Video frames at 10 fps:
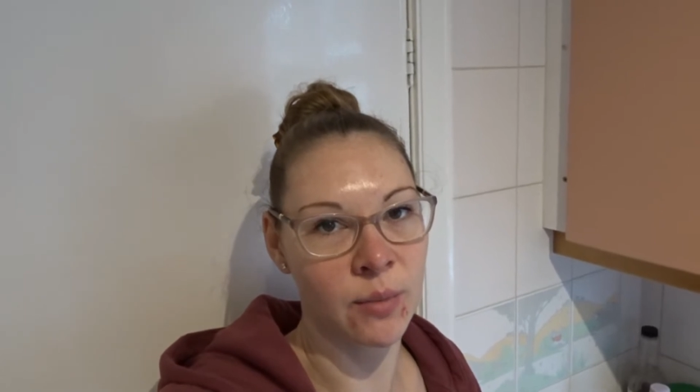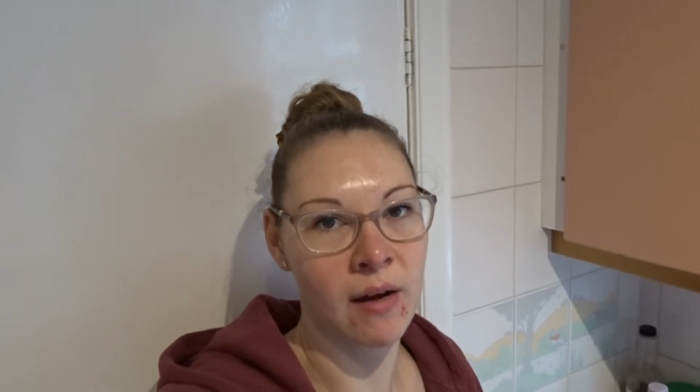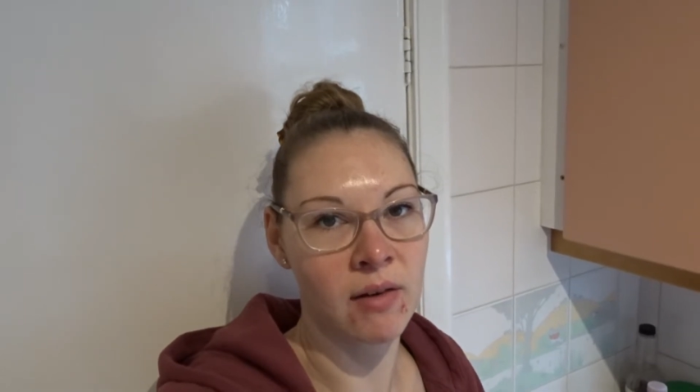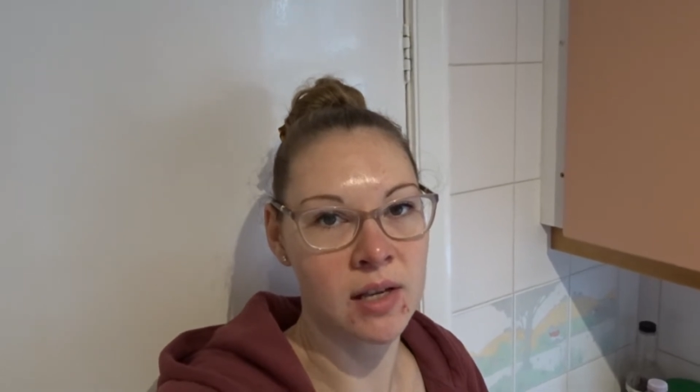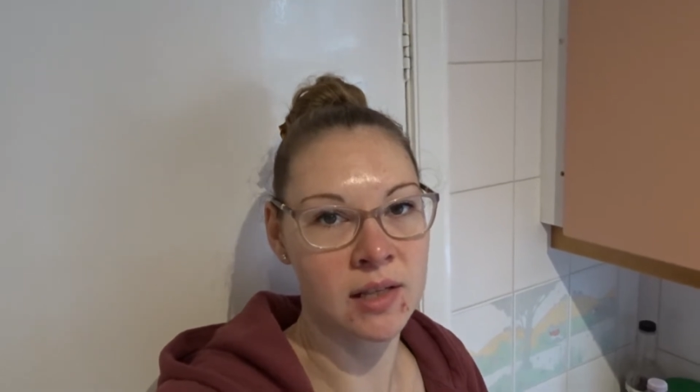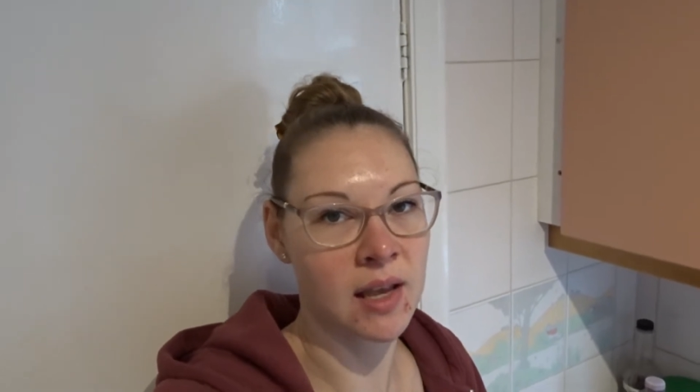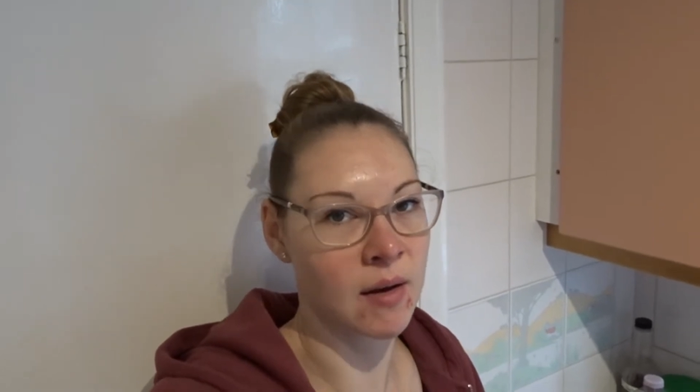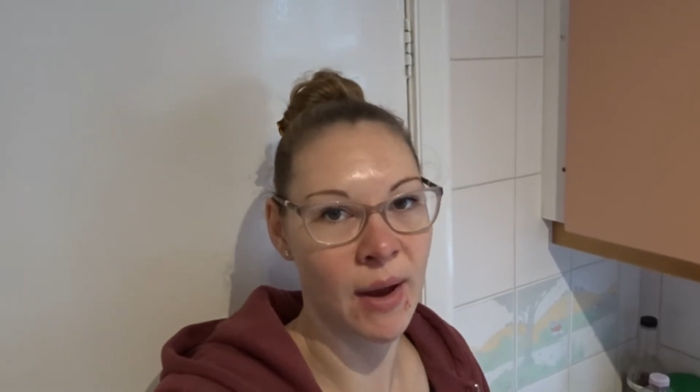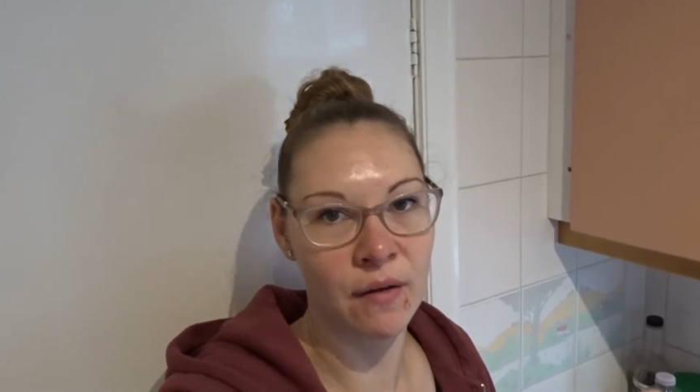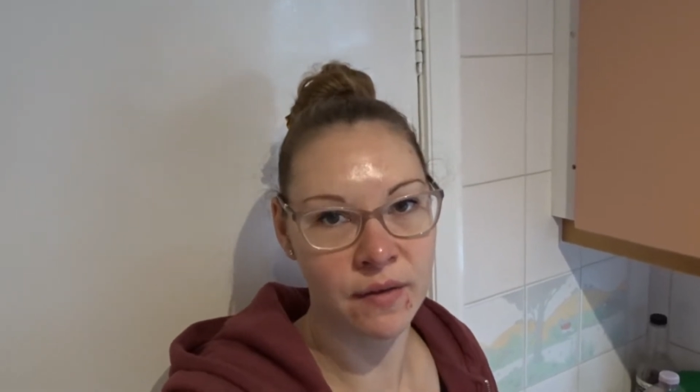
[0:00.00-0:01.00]
whereas they're
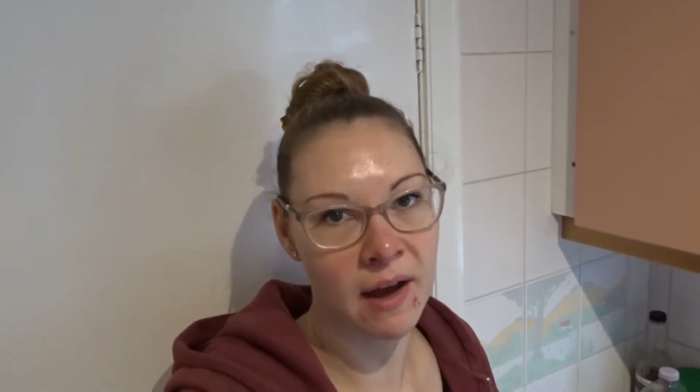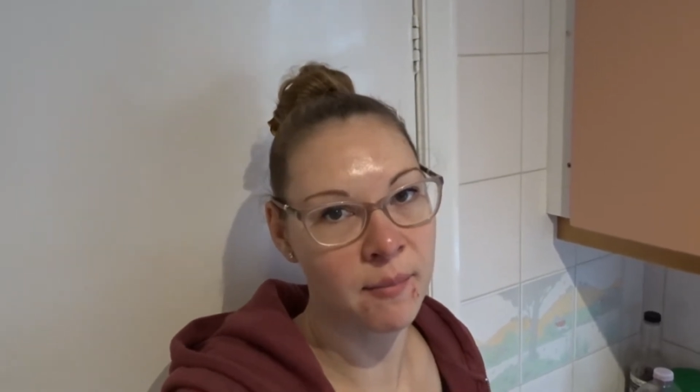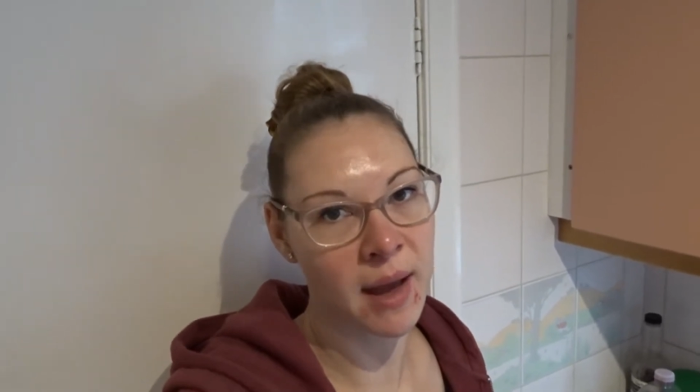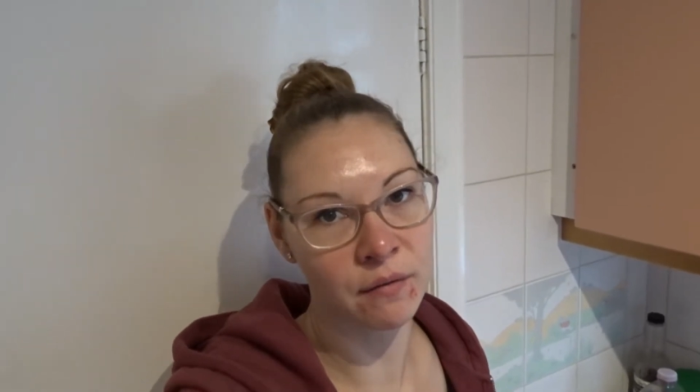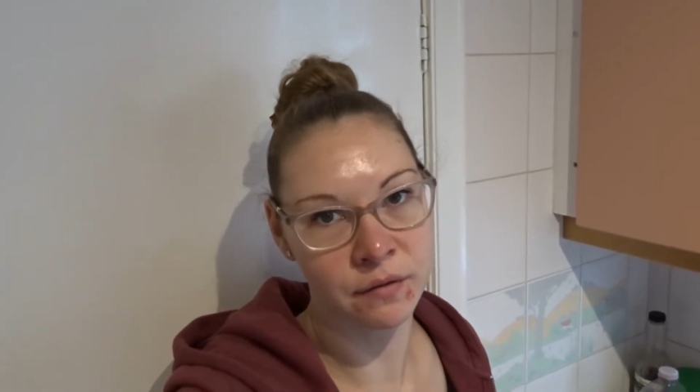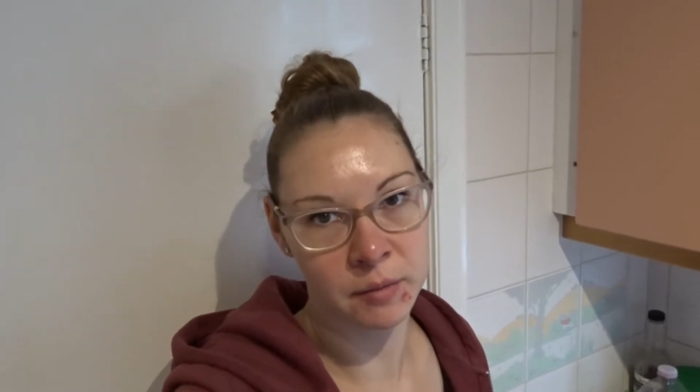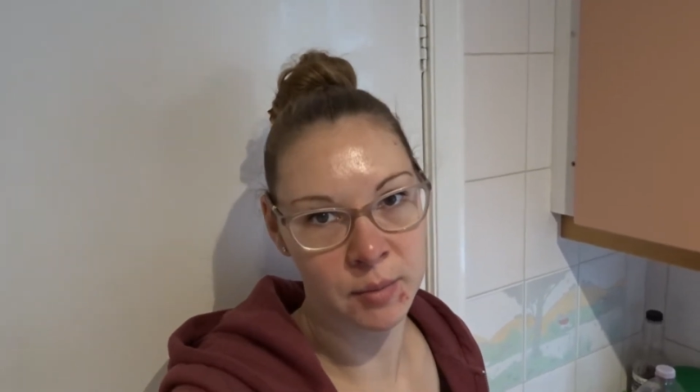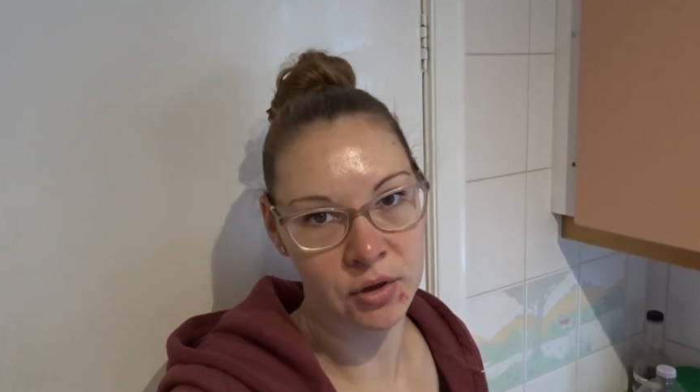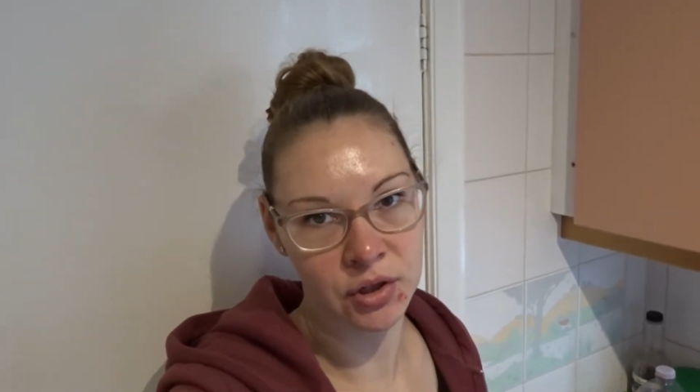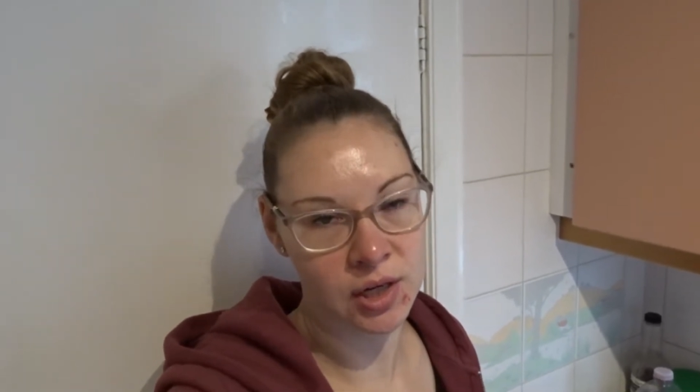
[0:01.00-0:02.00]
about £5 from the
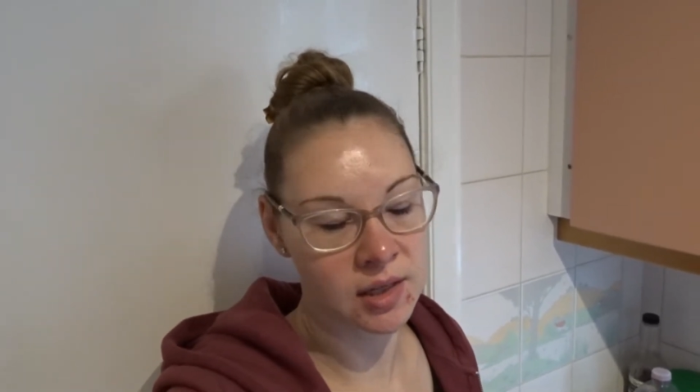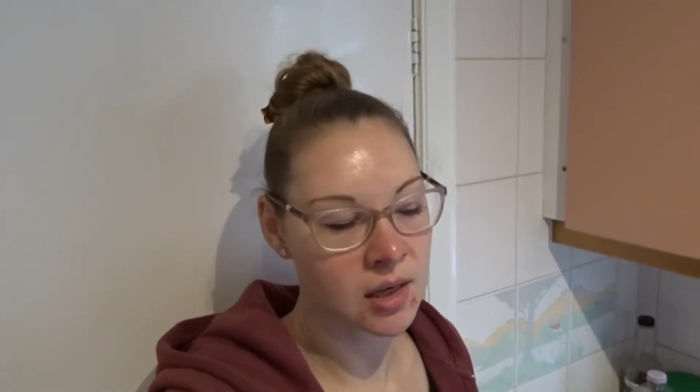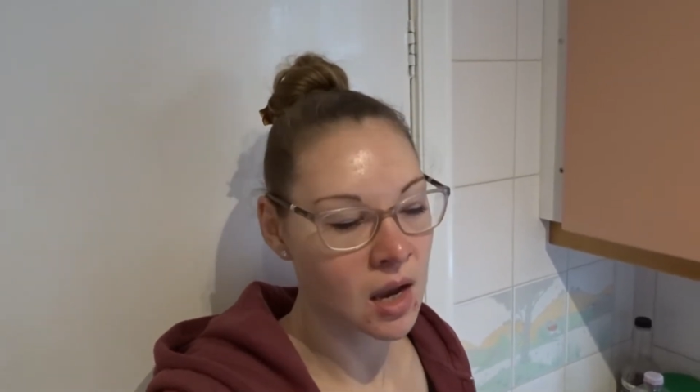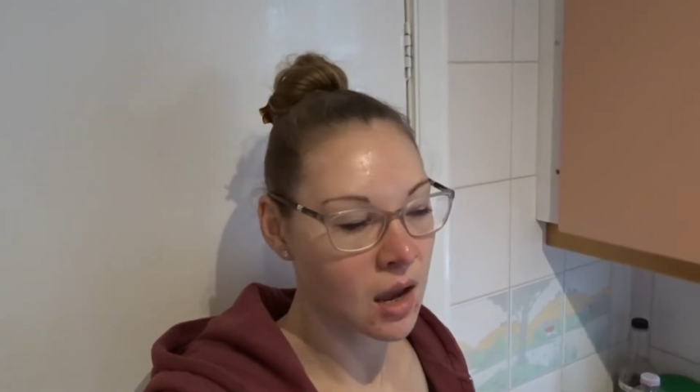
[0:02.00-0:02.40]
butcher's.